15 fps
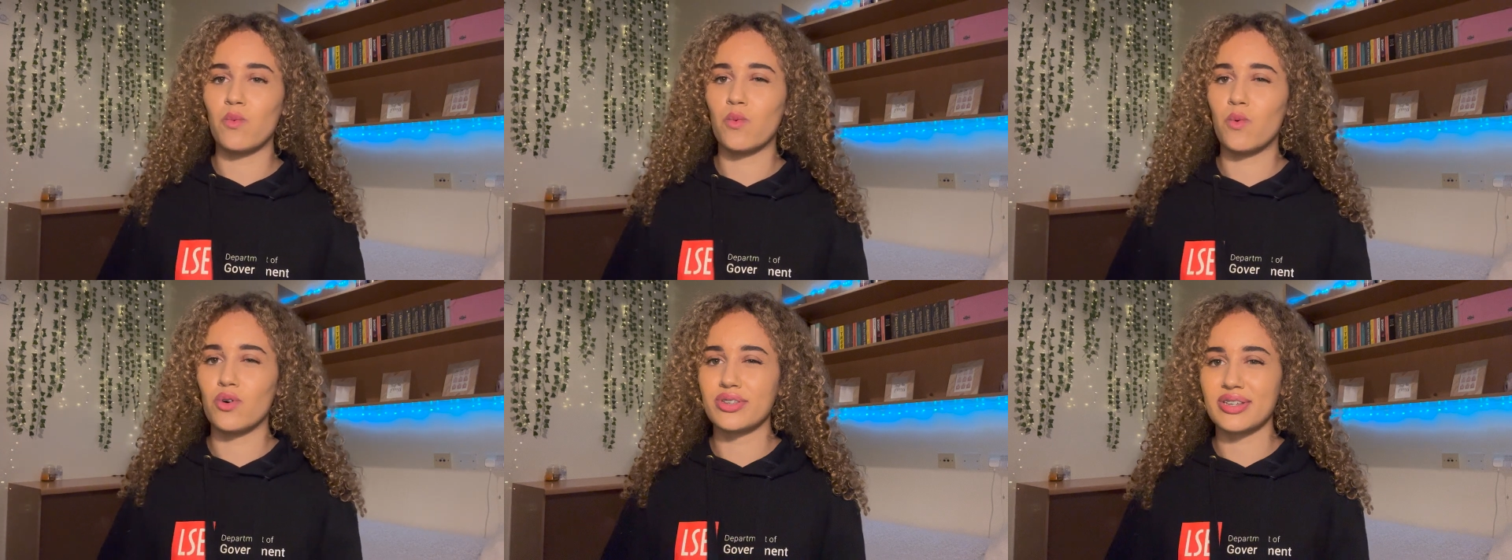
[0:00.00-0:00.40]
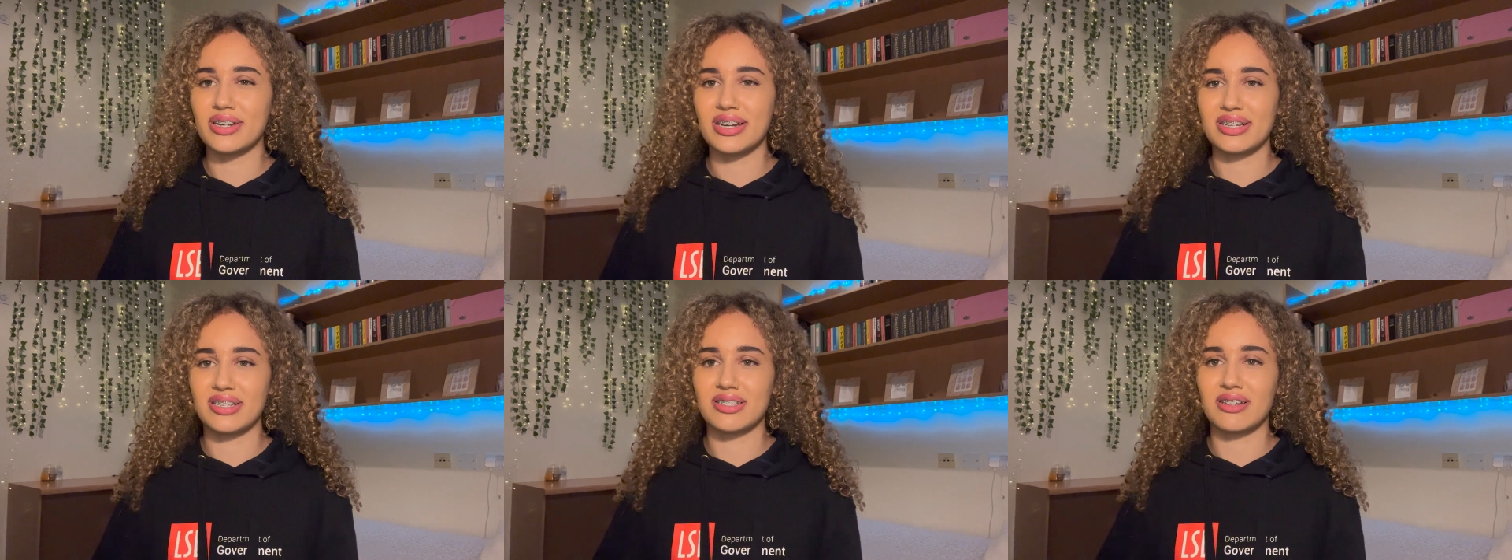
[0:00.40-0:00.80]
wasn't
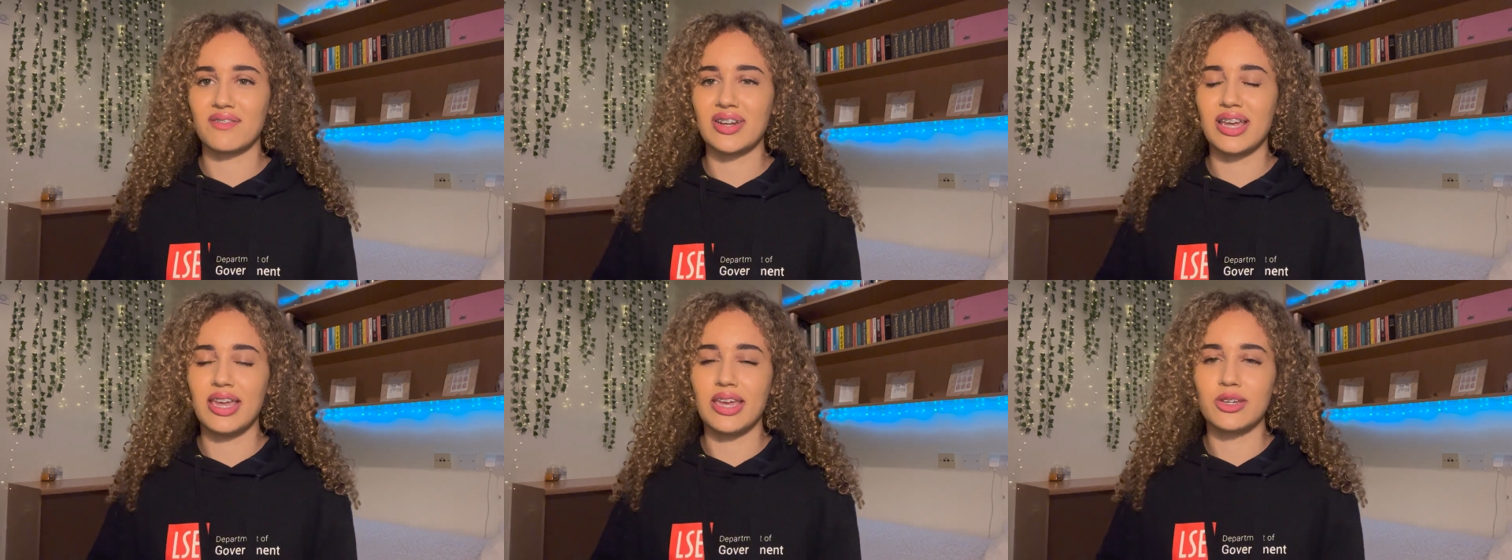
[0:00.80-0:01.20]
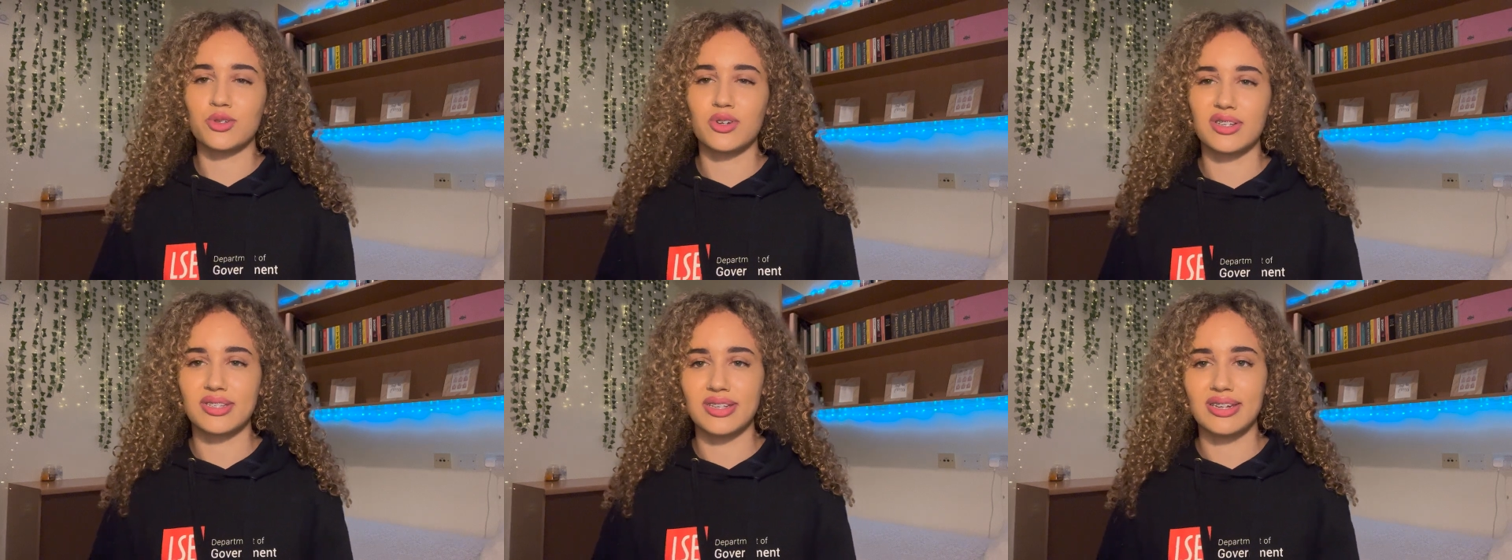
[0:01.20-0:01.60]
necessarily
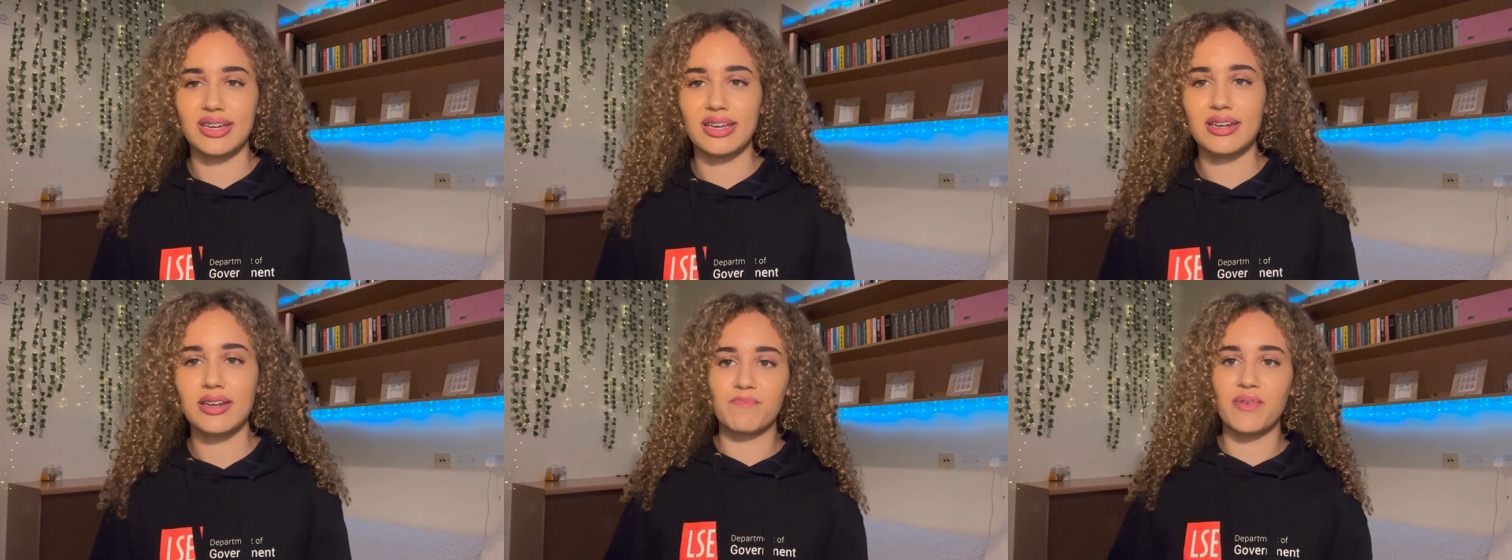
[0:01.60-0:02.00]
interested in.